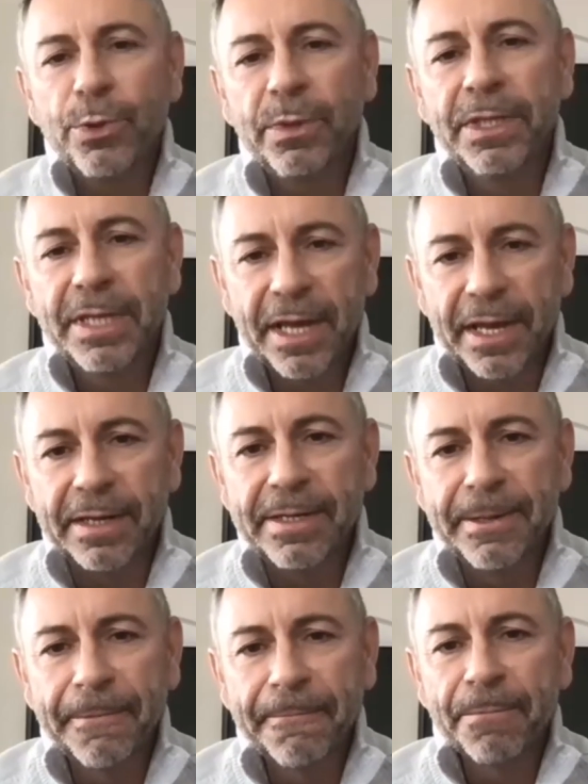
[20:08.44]
did
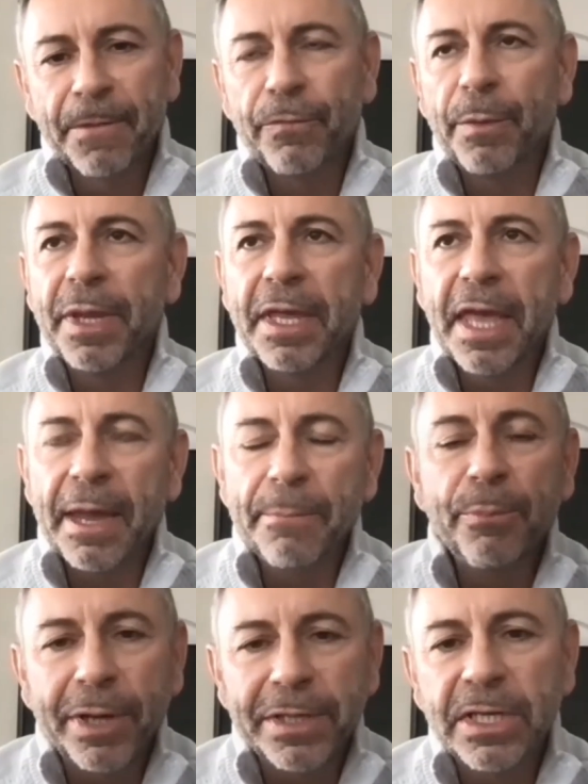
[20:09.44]
from a game
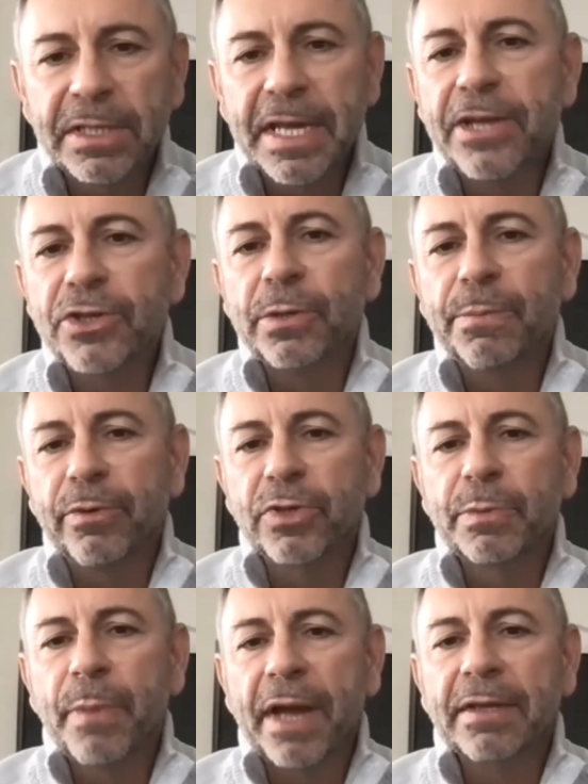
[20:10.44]
presentation
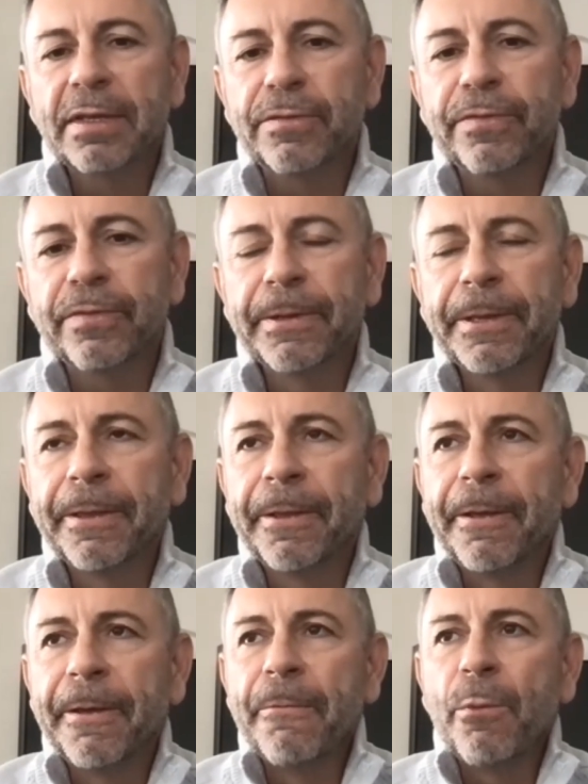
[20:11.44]
perspective
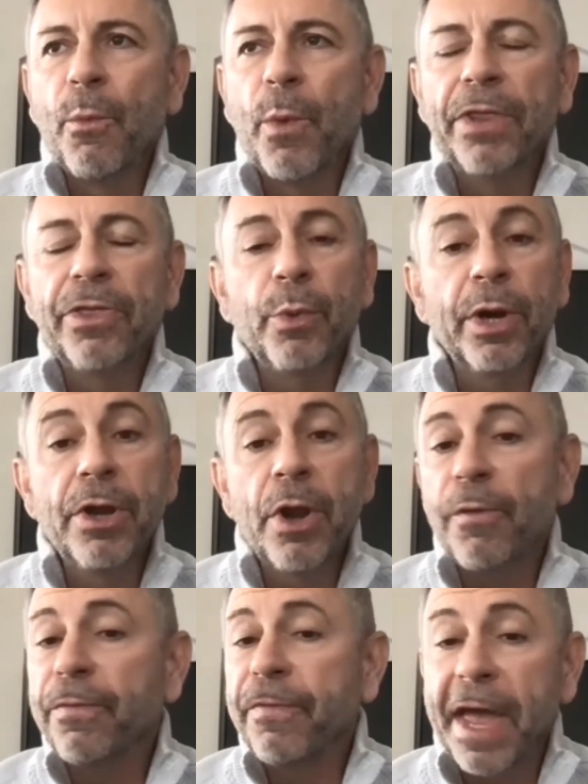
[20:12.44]
when there were
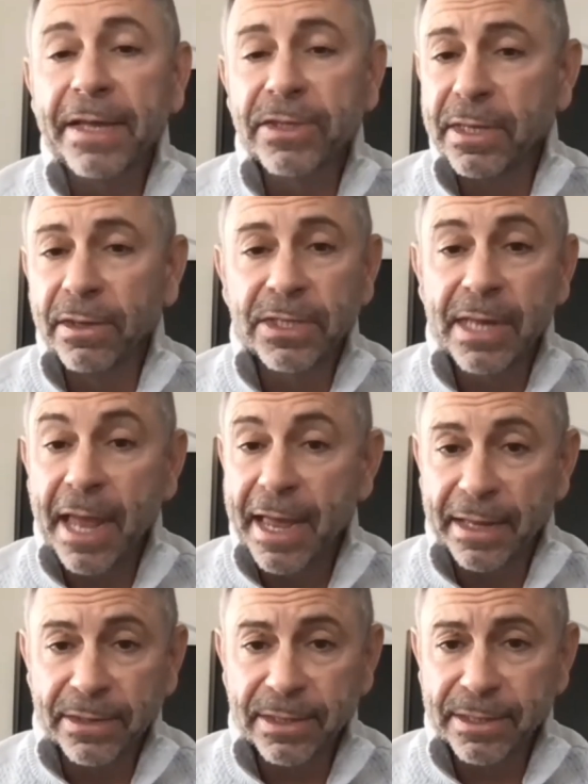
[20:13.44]
no fans in the
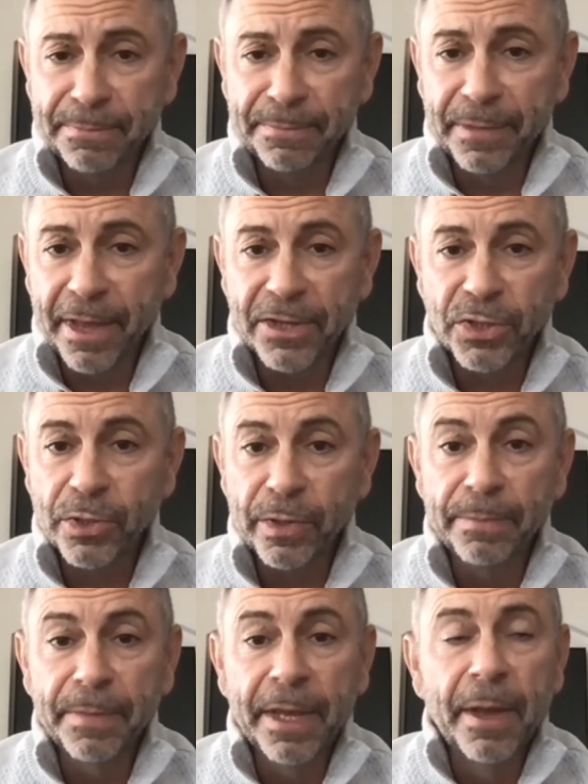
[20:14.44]
stands last
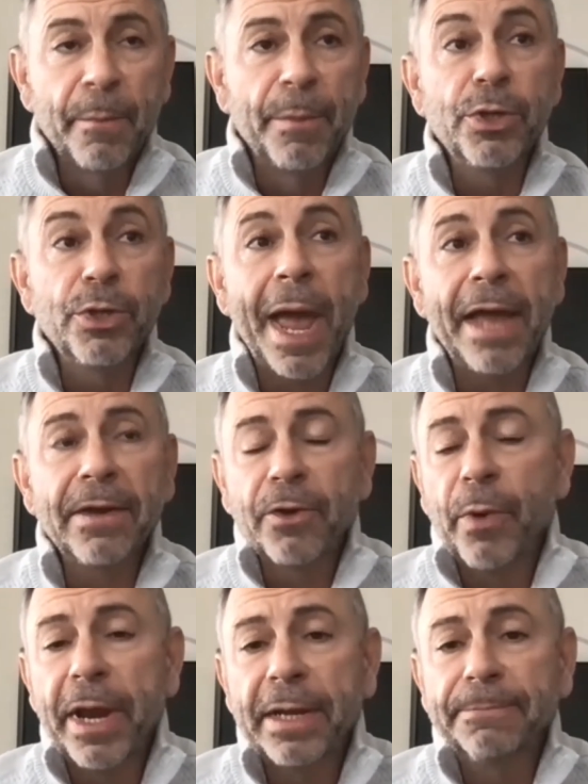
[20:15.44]
year, but you had to
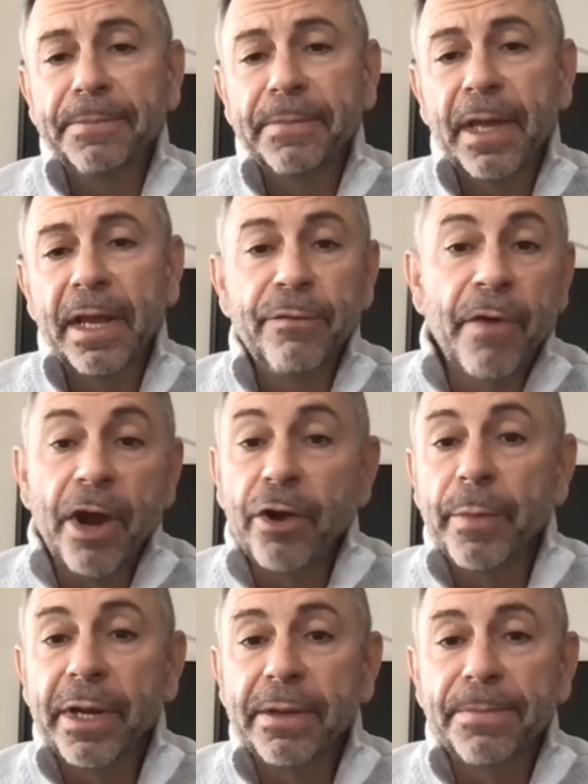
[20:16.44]
create an
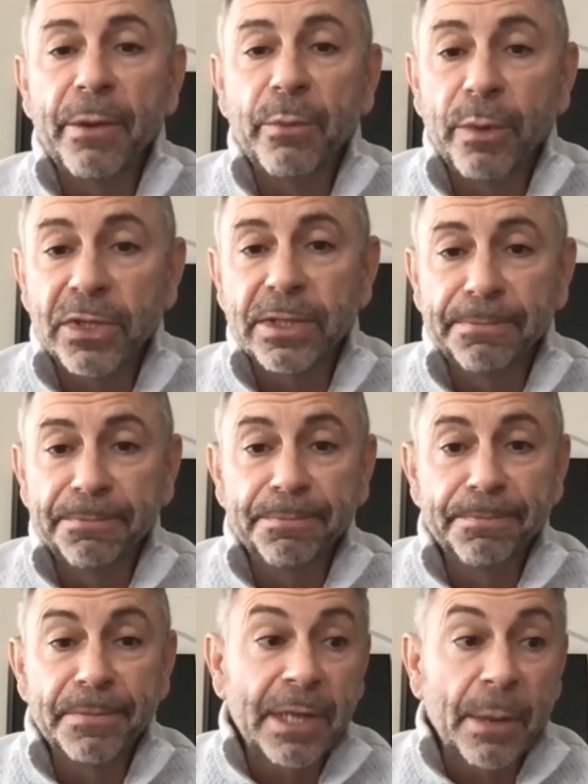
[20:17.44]
environment that was
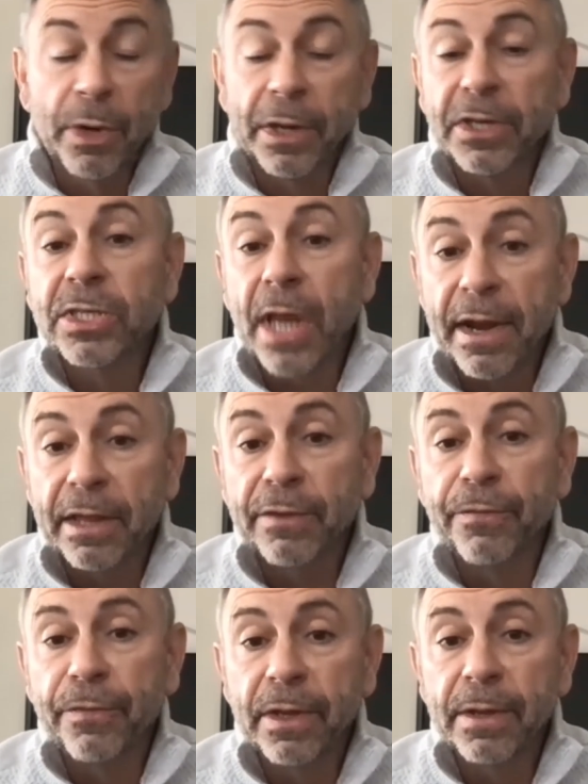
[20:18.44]
somewhat exciting
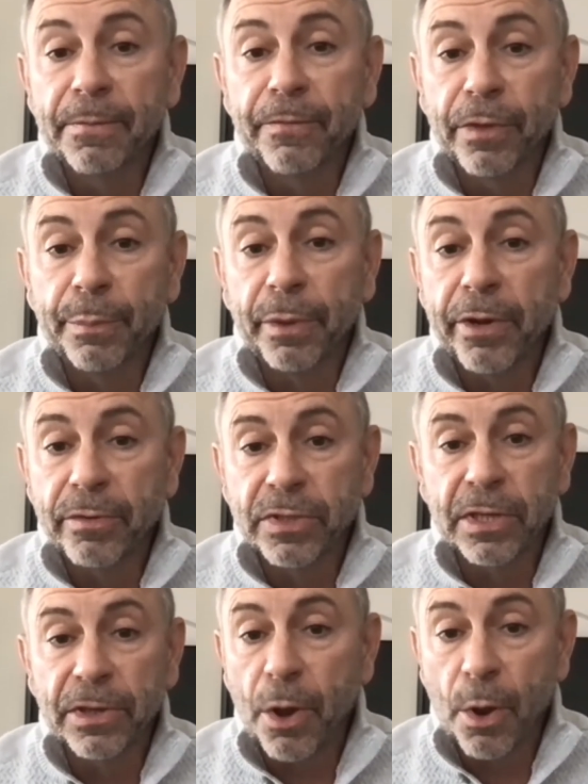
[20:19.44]
for the players
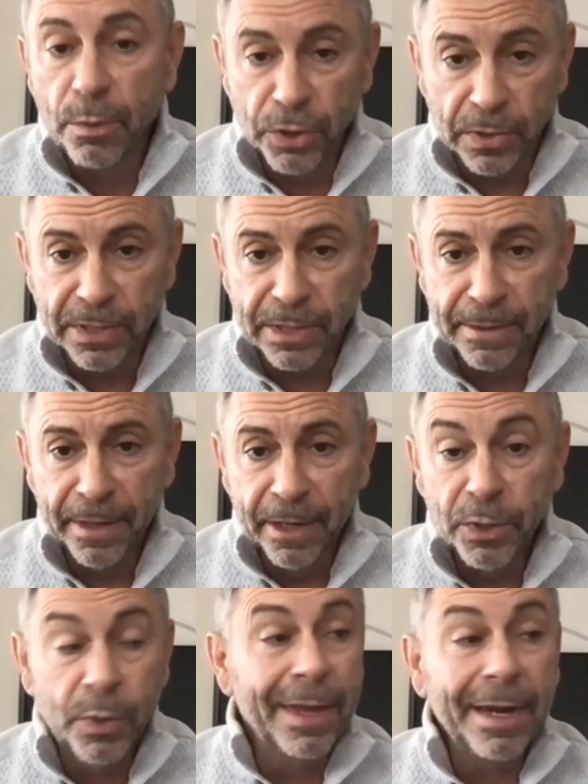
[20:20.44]
and the coaches,
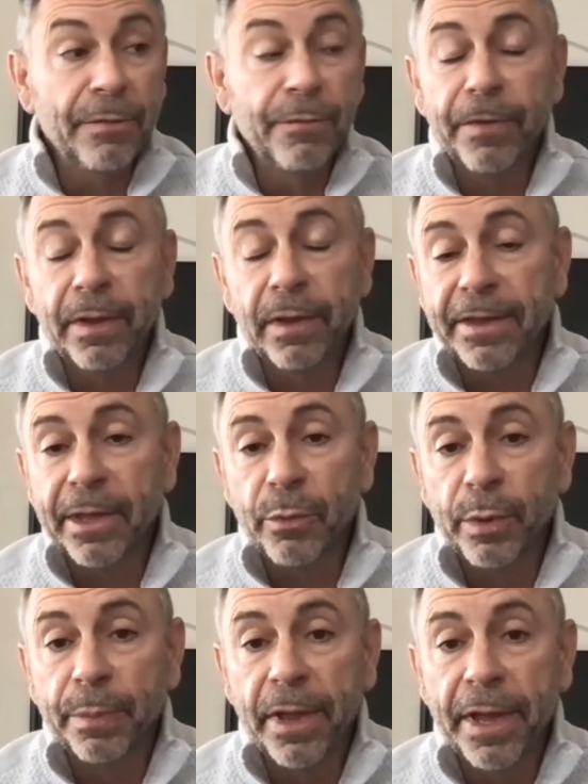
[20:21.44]
so they didn't feel like they
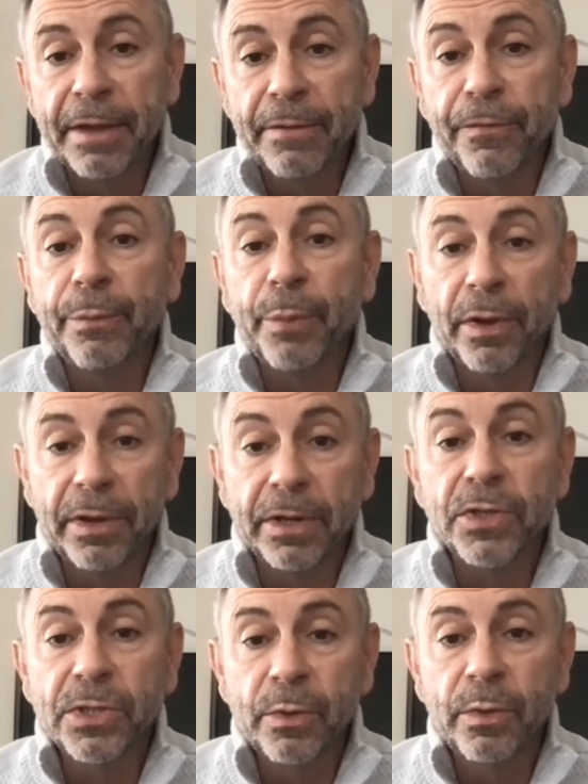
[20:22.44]
were playing football in a
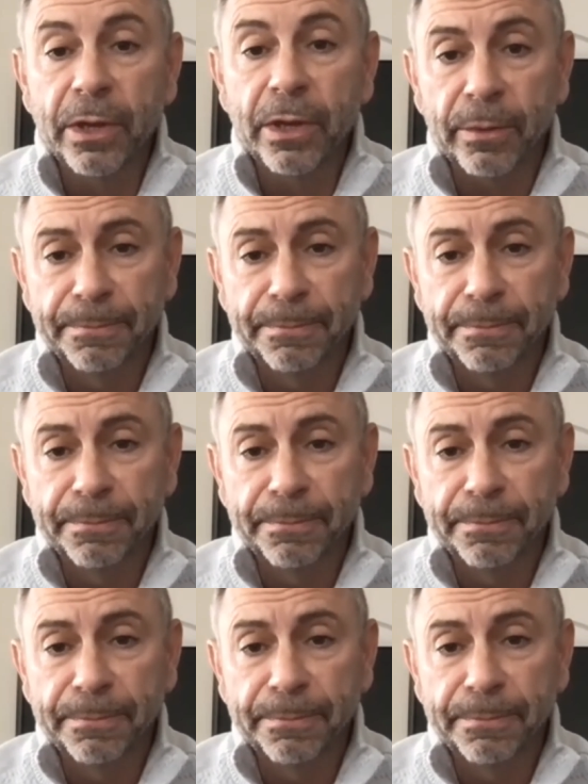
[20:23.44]
studio.